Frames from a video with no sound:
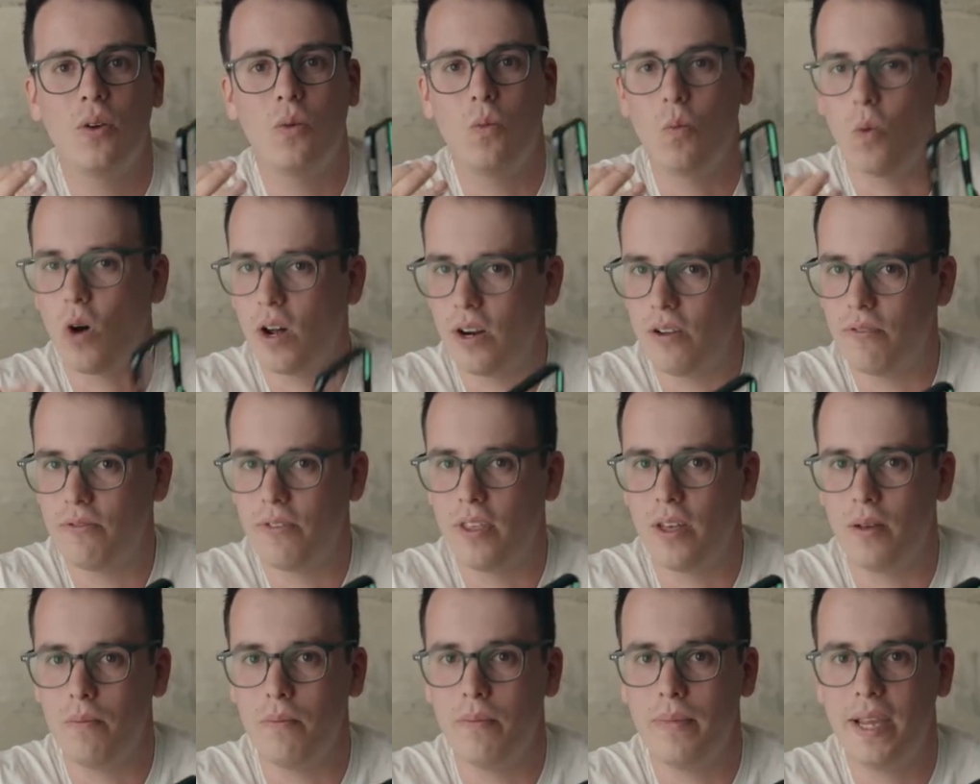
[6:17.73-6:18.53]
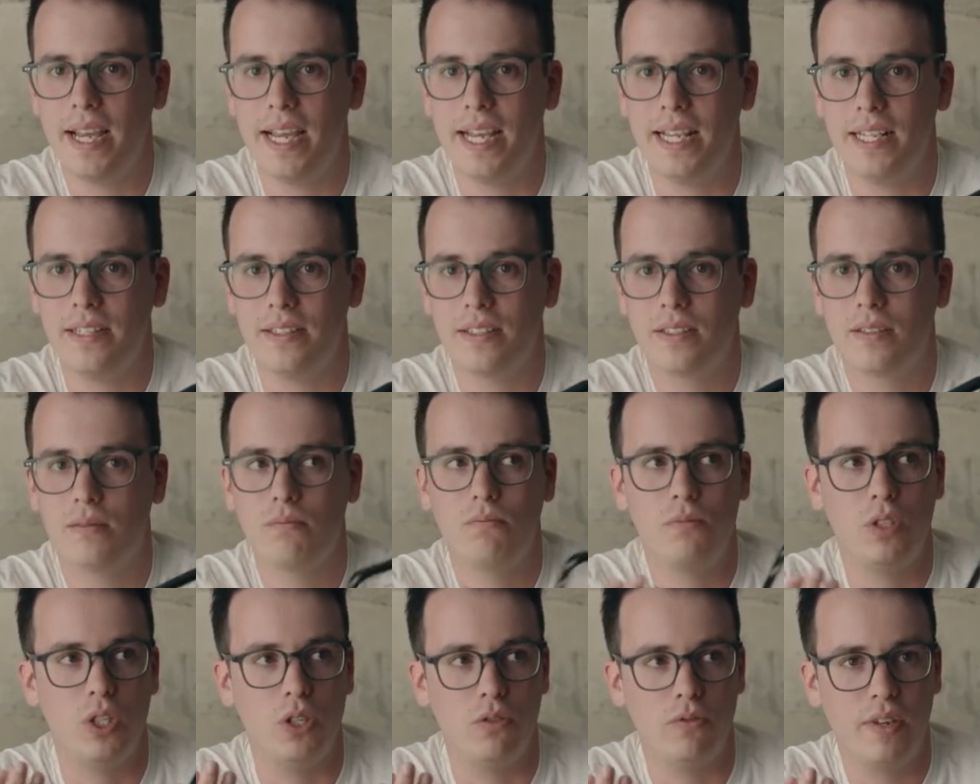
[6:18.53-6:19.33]
One of them
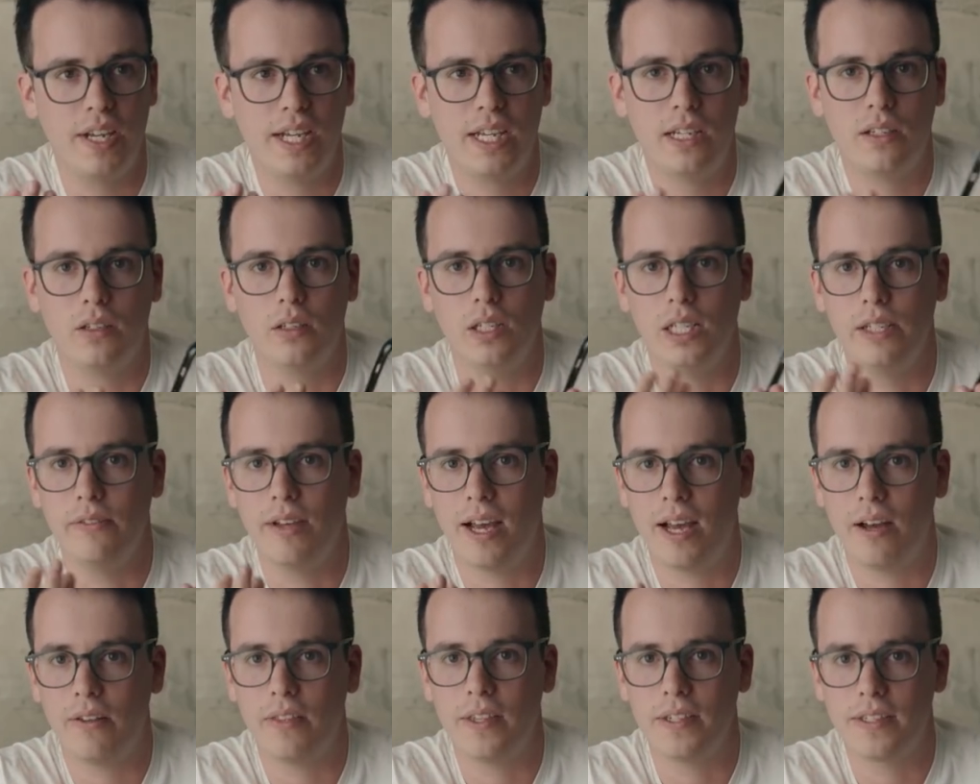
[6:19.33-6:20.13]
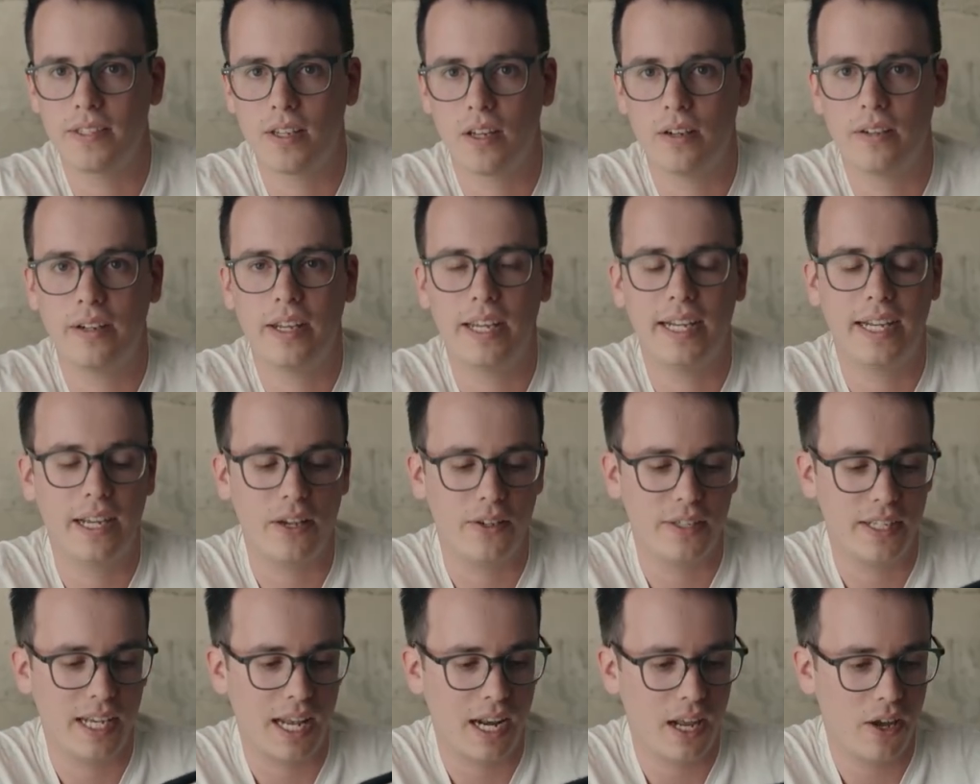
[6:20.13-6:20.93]
is UV, you leave it out in the sun, it
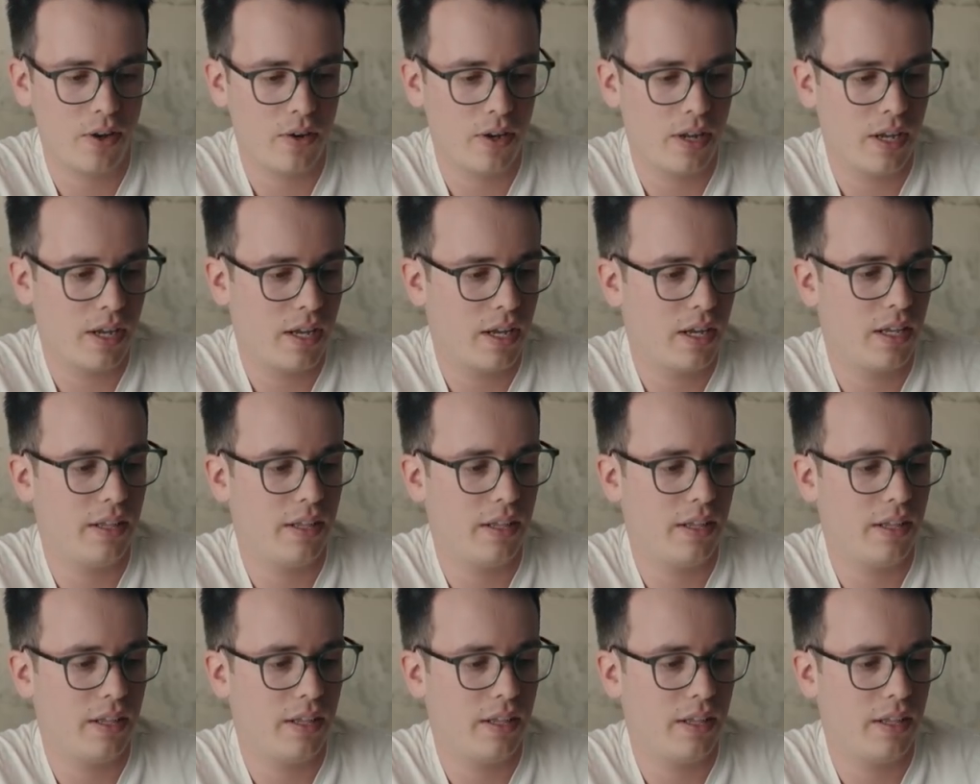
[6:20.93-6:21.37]
goes yellow.